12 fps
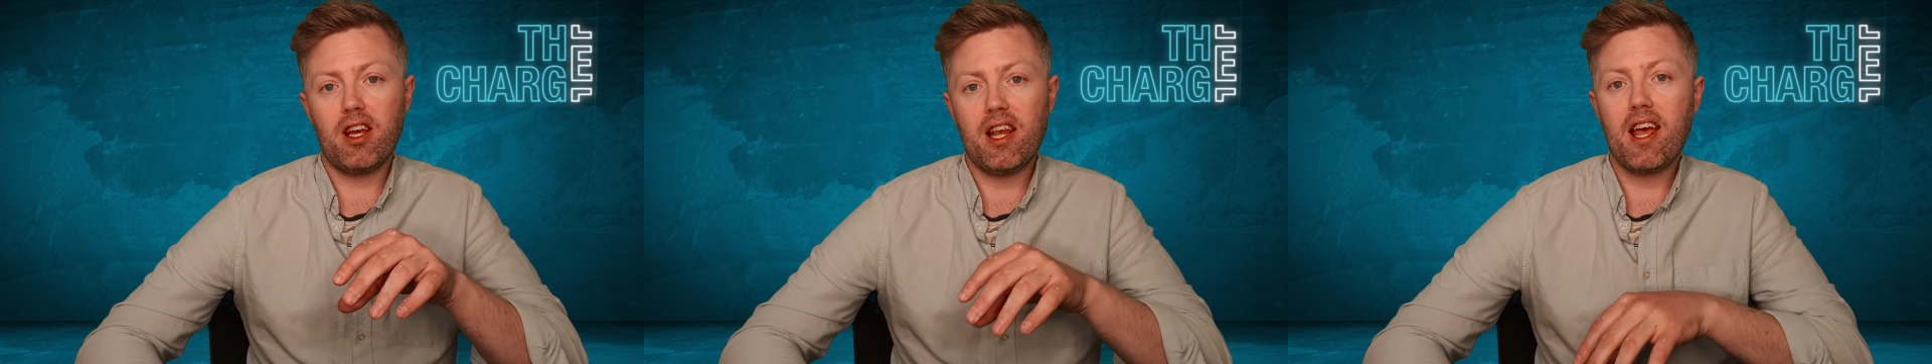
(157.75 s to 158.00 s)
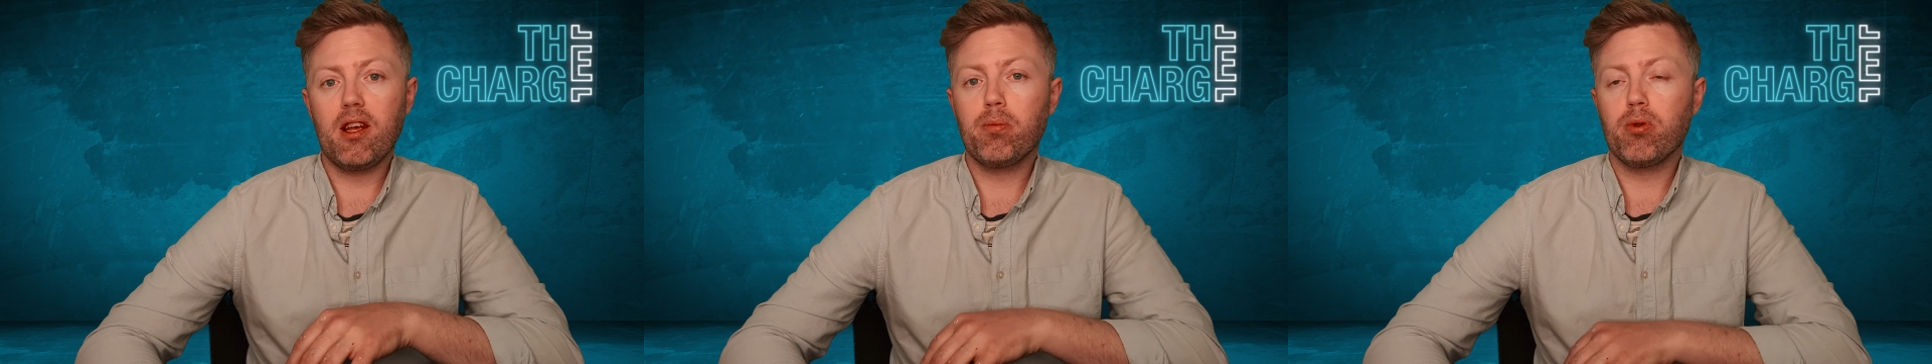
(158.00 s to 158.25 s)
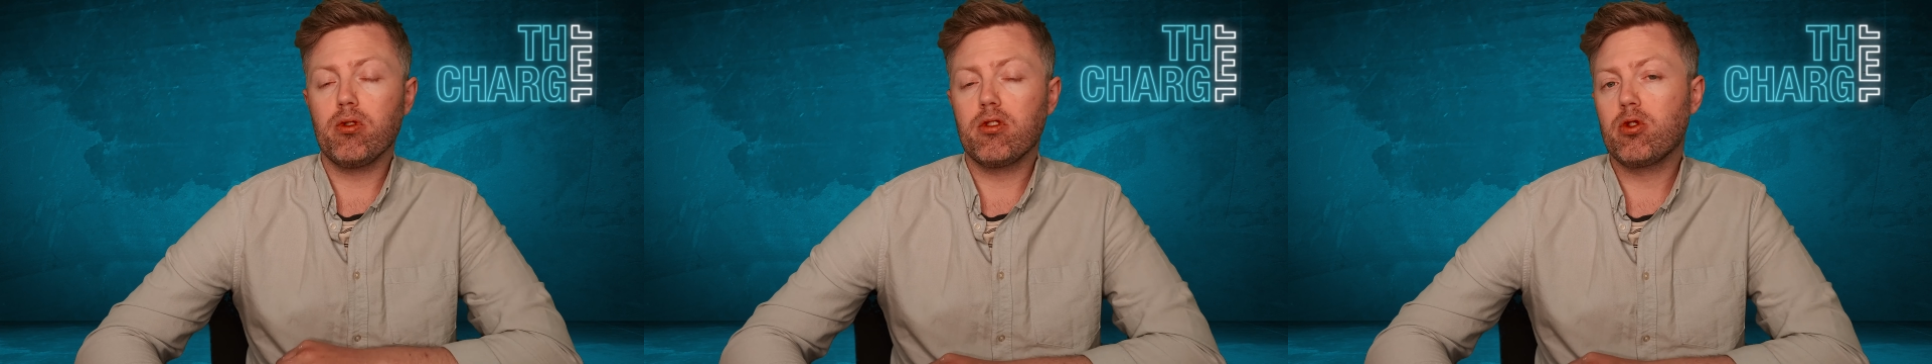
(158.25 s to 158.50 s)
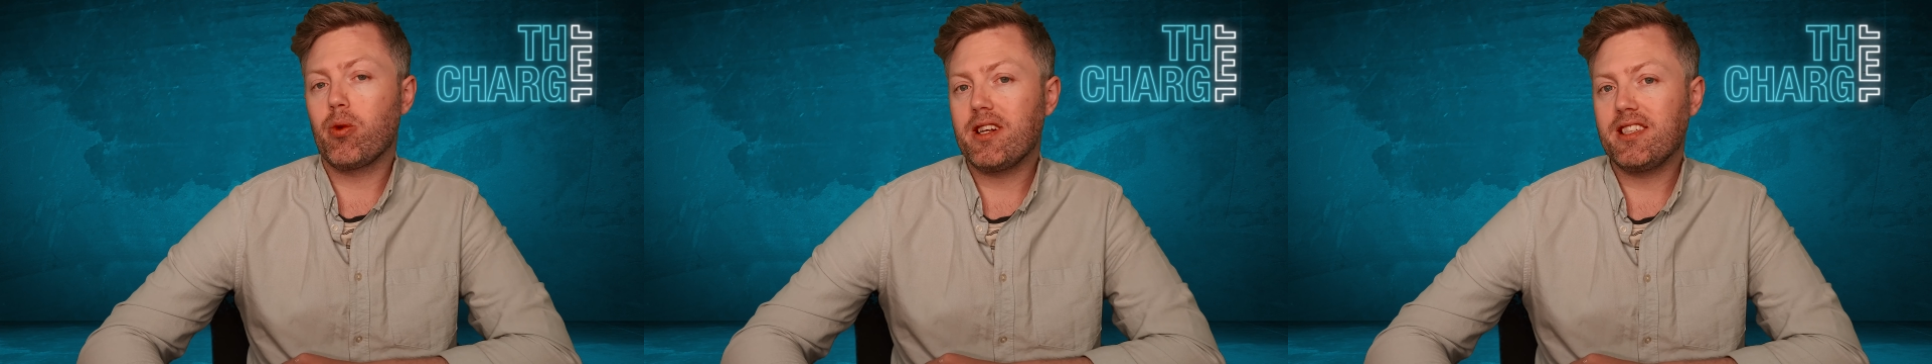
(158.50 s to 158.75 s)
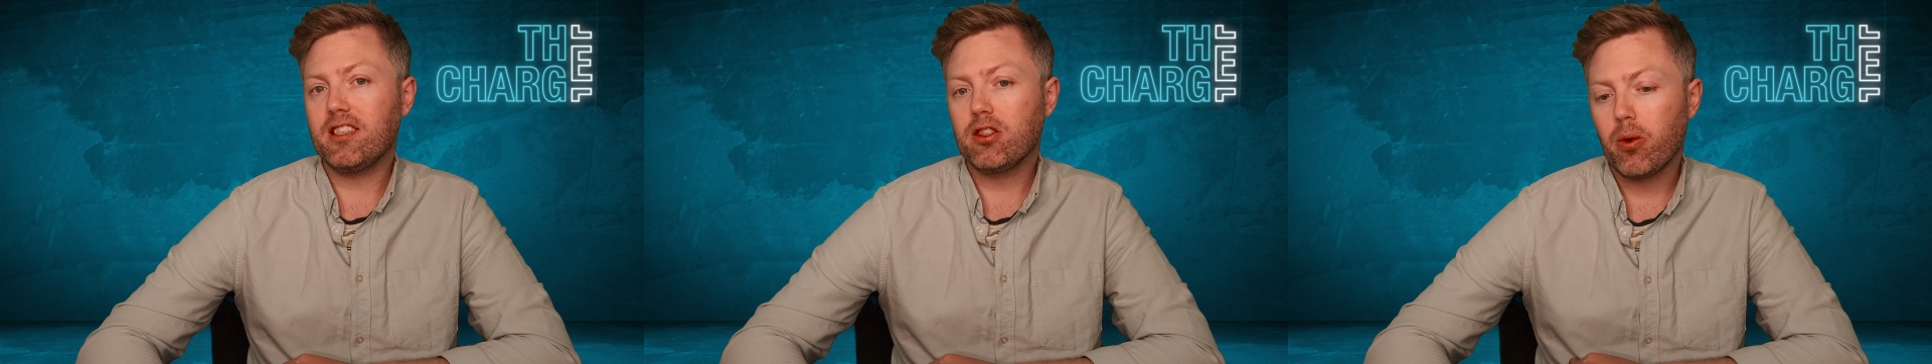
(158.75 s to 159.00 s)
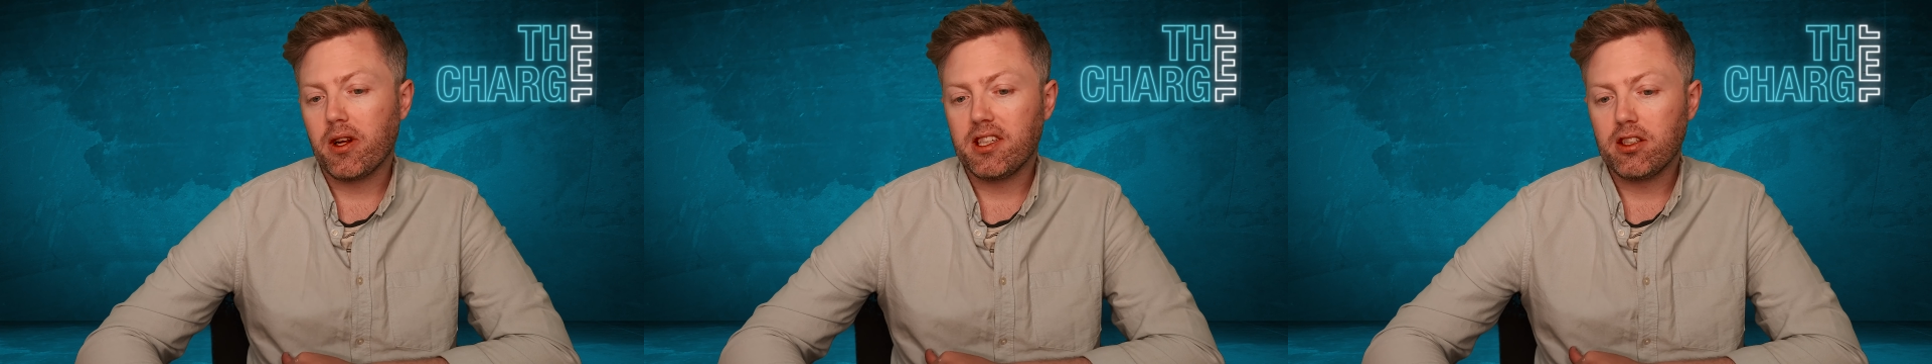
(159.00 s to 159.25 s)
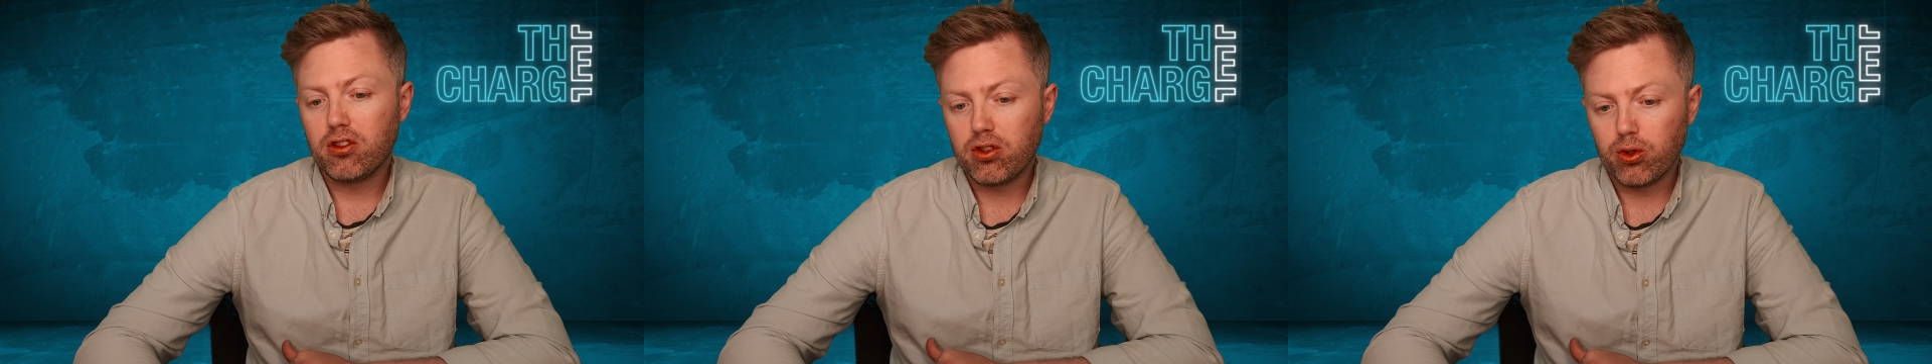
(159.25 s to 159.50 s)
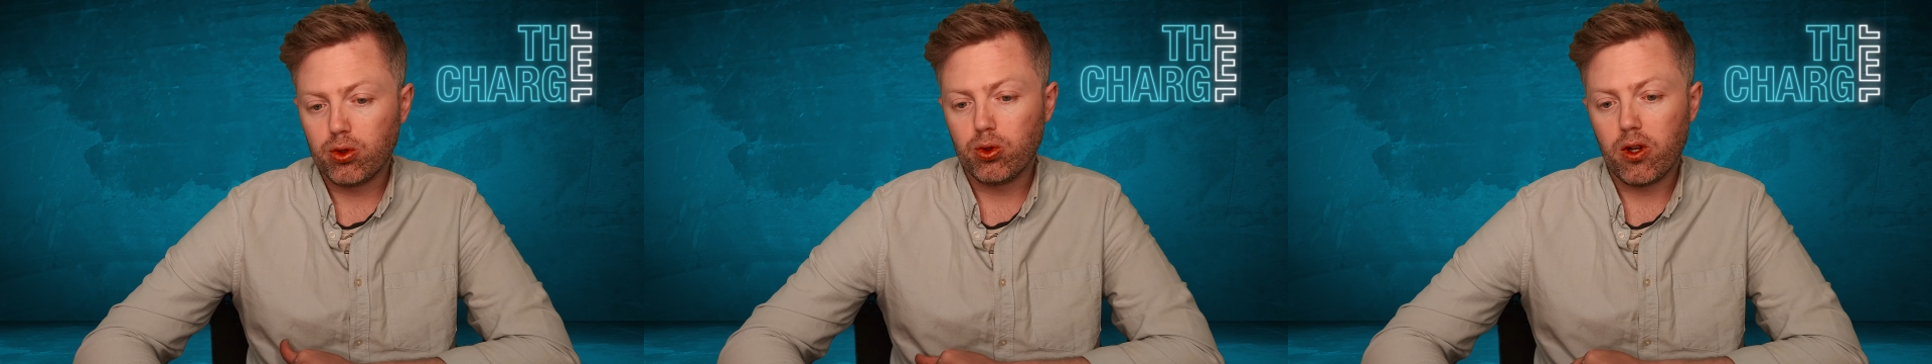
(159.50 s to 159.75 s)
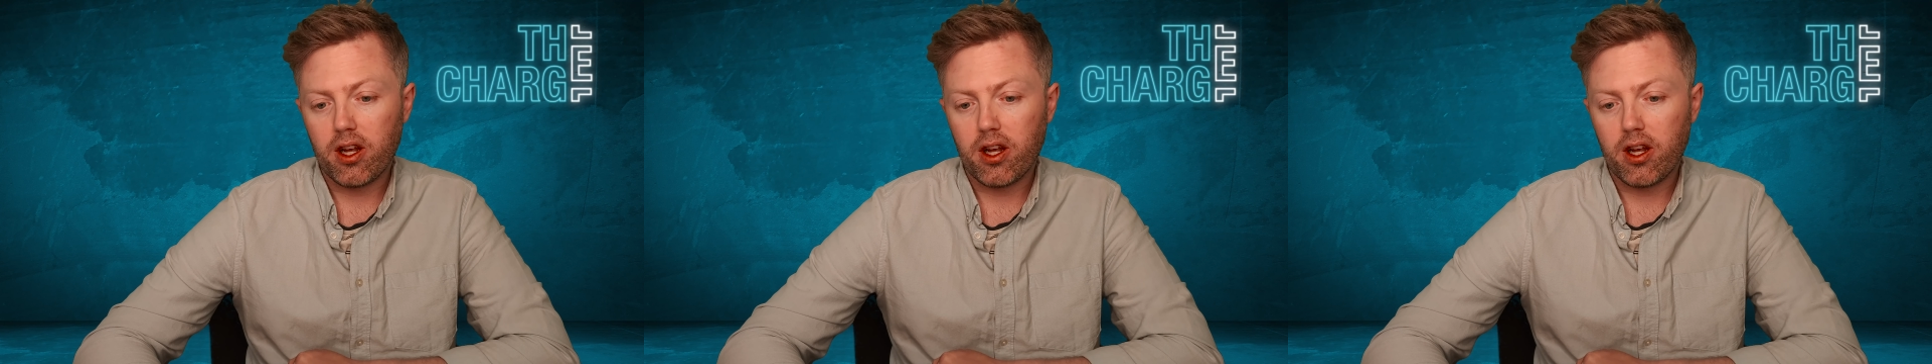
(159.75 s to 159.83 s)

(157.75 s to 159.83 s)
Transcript: in April 2022.